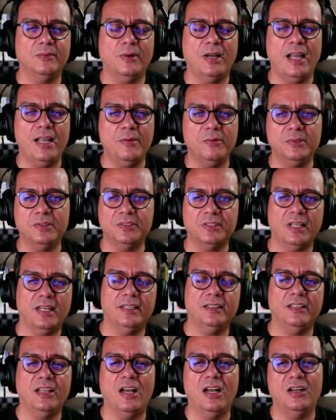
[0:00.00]
was I
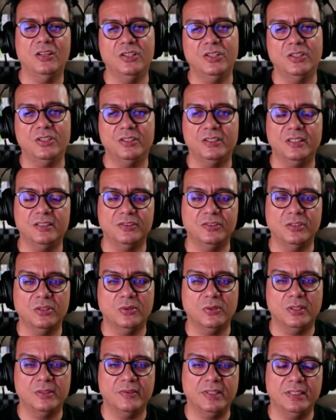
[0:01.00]
not heard, and so
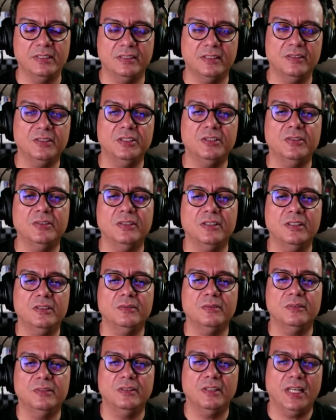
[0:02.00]
on, right? So
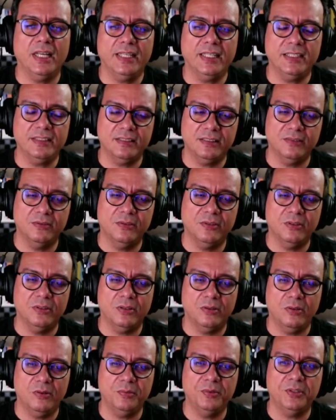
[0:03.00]
I guess I
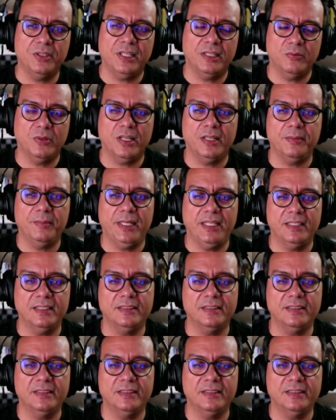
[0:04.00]
hope you get what I mean.